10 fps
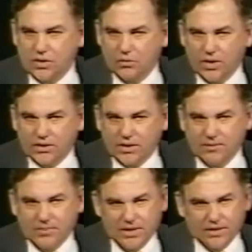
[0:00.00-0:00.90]
or what the
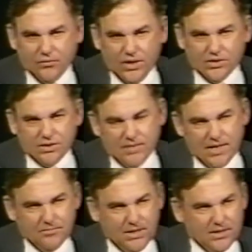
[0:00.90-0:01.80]
compelling reason
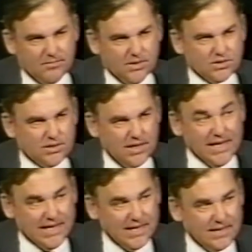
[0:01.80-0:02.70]
might be to
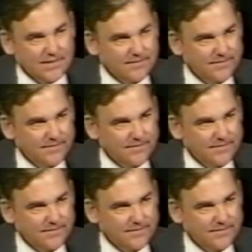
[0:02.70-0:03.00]
mislead